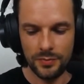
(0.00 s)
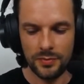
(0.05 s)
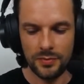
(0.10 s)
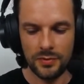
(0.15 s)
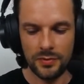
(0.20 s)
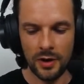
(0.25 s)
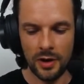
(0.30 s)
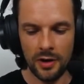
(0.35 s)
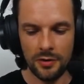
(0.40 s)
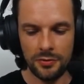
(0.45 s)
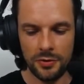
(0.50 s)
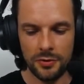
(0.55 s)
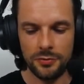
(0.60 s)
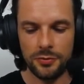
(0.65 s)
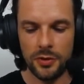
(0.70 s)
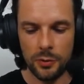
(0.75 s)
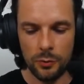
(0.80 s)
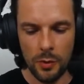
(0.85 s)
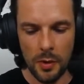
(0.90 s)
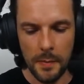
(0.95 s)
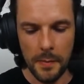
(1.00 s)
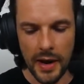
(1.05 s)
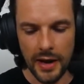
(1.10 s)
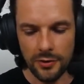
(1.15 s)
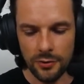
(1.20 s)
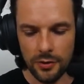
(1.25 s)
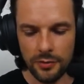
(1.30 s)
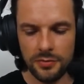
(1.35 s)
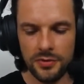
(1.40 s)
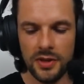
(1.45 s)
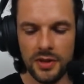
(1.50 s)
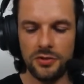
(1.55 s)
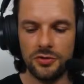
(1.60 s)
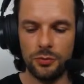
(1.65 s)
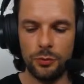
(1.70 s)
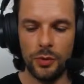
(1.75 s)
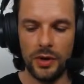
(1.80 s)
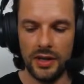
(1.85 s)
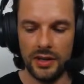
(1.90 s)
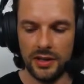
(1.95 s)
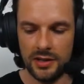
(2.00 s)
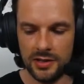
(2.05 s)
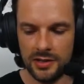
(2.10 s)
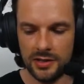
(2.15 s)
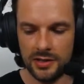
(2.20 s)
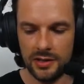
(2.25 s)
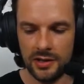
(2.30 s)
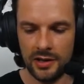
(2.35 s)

For the remainder of this week,